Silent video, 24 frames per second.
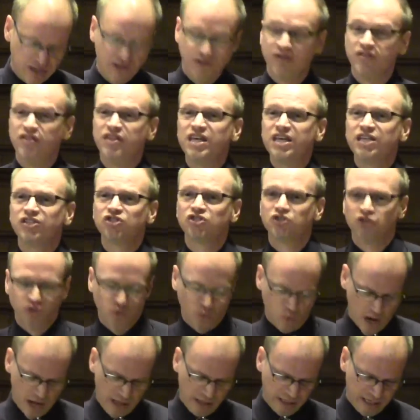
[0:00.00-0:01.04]
this
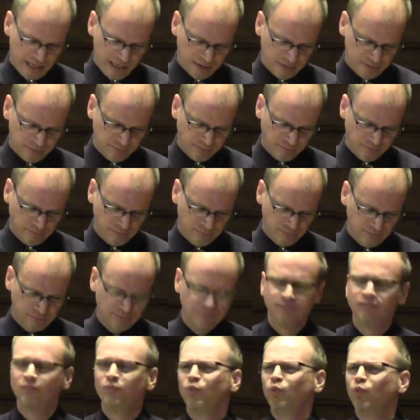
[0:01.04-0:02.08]
dwelling,
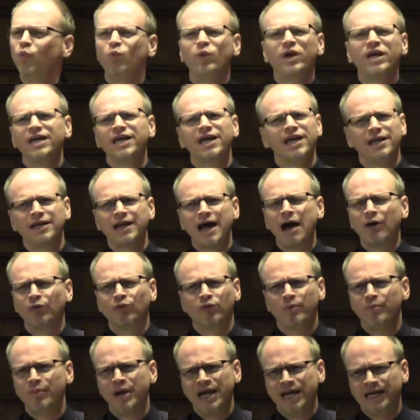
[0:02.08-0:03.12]
we cannot
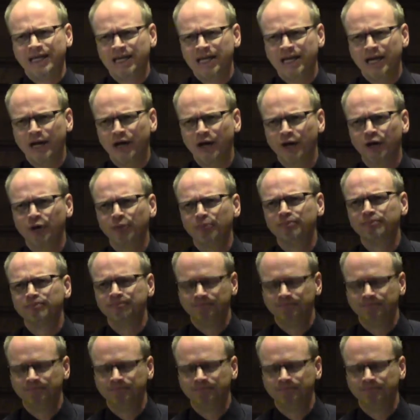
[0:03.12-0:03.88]
remain here.